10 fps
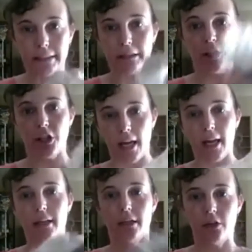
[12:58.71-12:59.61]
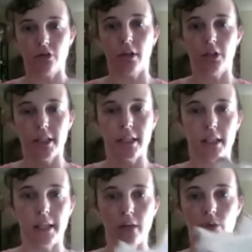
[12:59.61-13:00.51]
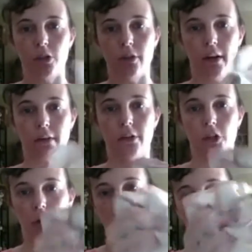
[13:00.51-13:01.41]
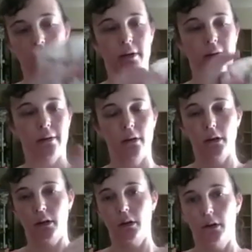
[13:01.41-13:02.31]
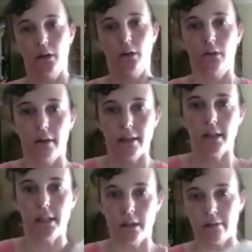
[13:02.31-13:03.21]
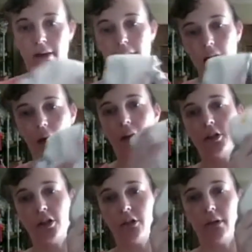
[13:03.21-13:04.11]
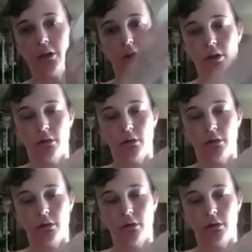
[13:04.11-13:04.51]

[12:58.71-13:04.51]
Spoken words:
Use your hands to scrunch it. Sit down and watch your favorite show. Get the dinner ready and just scrunch